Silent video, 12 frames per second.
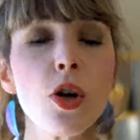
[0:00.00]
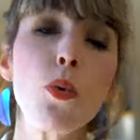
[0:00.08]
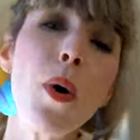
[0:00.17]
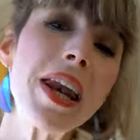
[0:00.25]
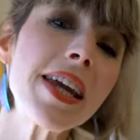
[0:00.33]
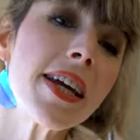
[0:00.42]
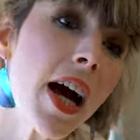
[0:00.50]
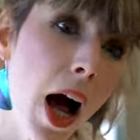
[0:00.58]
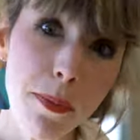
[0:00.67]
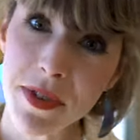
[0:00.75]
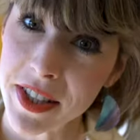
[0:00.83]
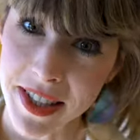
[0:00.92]
So when it
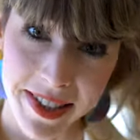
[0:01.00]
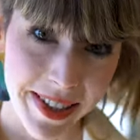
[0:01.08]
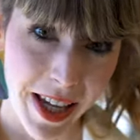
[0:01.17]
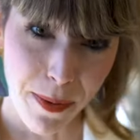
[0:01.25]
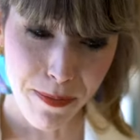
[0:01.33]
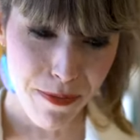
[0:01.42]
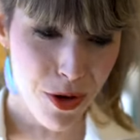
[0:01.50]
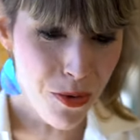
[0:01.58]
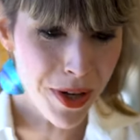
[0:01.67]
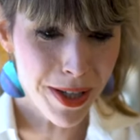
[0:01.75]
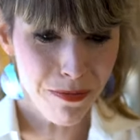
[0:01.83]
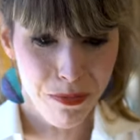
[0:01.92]
comes to sleep, you
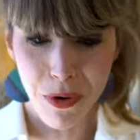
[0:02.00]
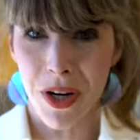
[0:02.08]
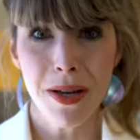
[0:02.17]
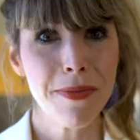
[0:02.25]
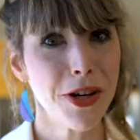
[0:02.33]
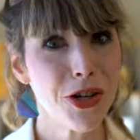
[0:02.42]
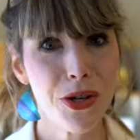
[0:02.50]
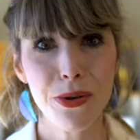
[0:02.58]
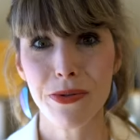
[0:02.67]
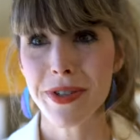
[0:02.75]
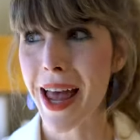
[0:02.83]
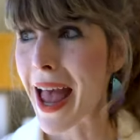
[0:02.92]
can pretty much
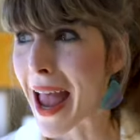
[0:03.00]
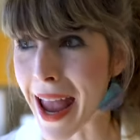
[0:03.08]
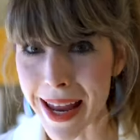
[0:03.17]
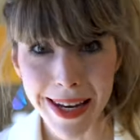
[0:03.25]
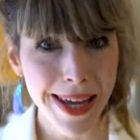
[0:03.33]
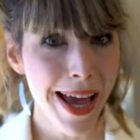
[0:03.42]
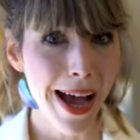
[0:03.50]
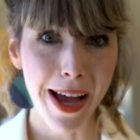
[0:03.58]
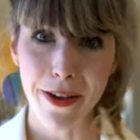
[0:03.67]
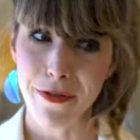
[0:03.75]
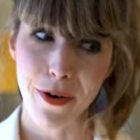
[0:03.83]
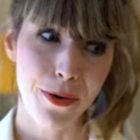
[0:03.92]
use any
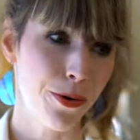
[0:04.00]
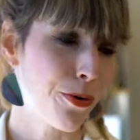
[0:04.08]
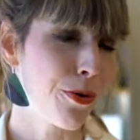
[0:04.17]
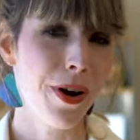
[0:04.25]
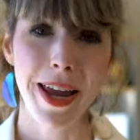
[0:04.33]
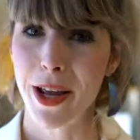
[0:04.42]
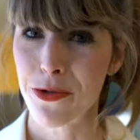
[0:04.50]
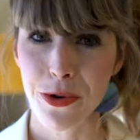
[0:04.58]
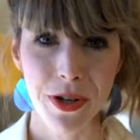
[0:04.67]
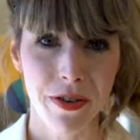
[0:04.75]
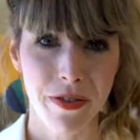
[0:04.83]
iPhone or Android